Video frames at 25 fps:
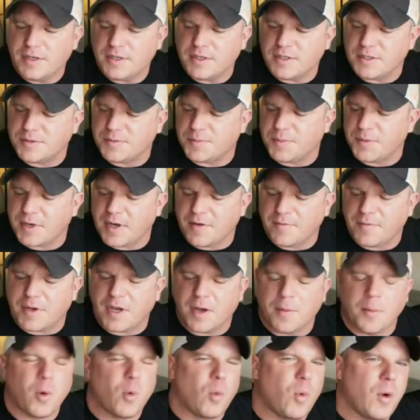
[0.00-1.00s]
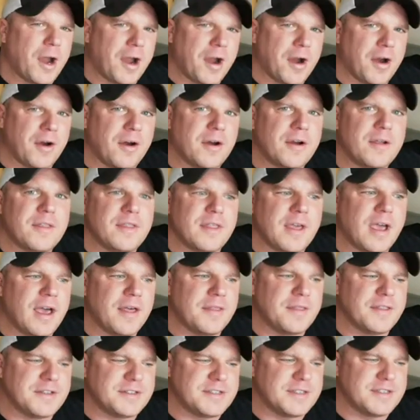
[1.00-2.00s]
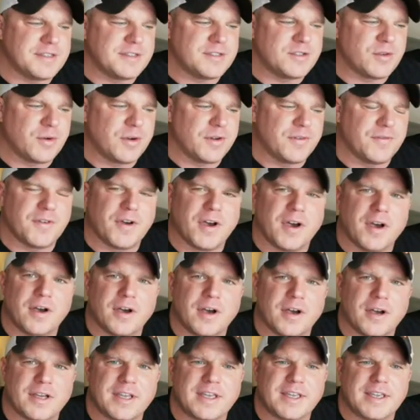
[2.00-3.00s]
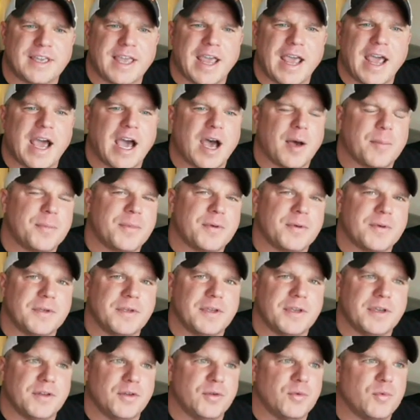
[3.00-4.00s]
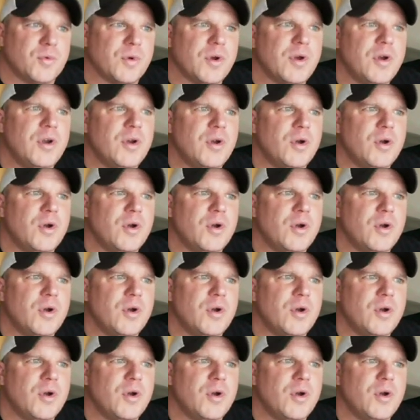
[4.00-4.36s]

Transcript: Is I've become aware that this is sort of a gap in